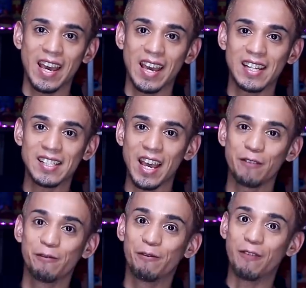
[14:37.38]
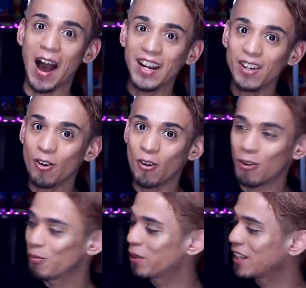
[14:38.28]
It's a
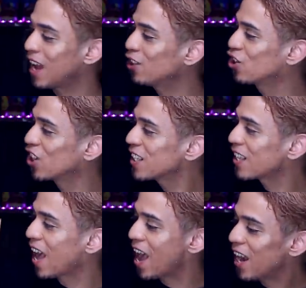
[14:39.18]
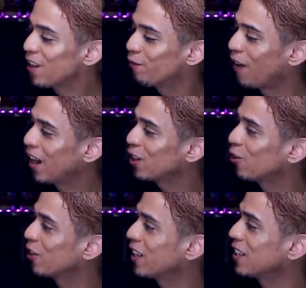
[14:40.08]
vinyl, but not just any
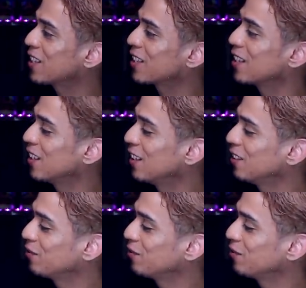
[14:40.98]
vinyl. It's the